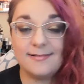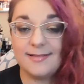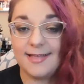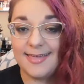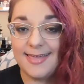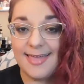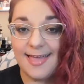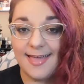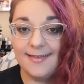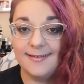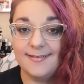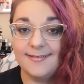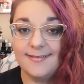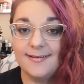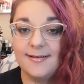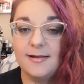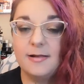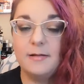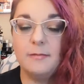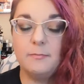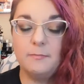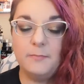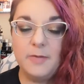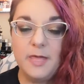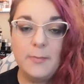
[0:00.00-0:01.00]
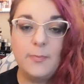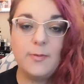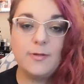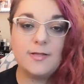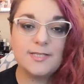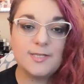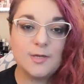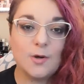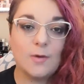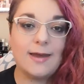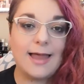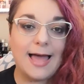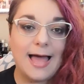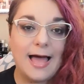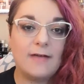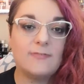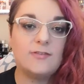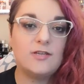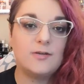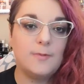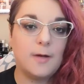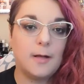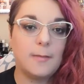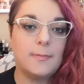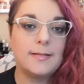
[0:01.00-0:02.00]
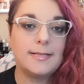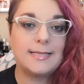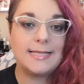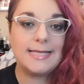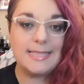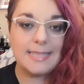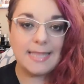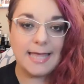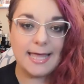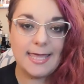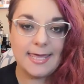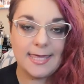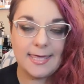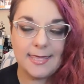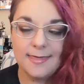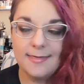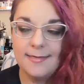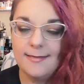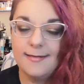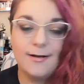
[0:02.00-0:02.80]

again, people don't have to publicly like